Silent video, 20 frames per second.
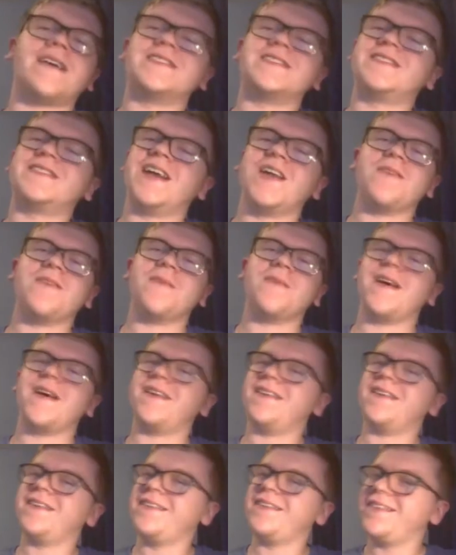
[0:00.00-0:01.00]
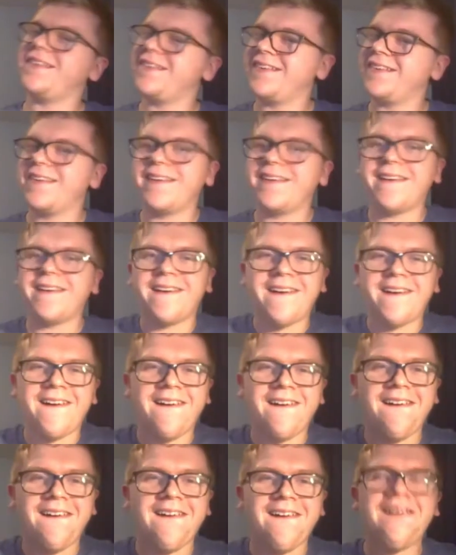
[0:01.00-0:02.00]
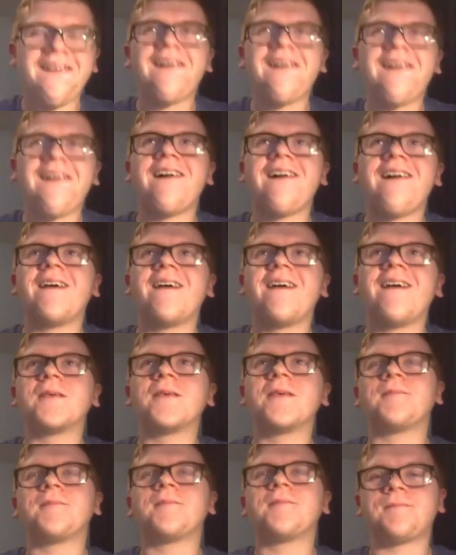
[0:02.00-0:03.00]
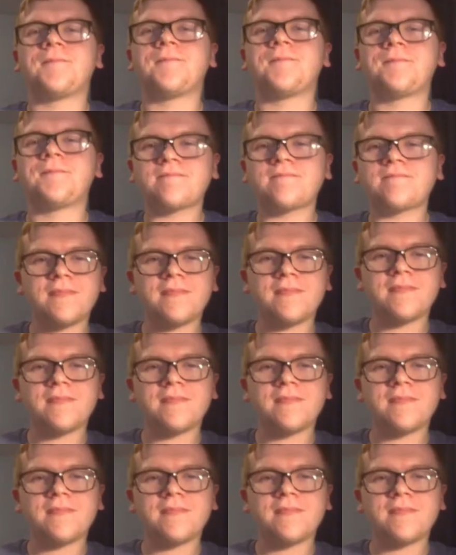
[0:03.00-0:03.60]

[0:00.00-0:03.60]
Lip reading: (not speaking)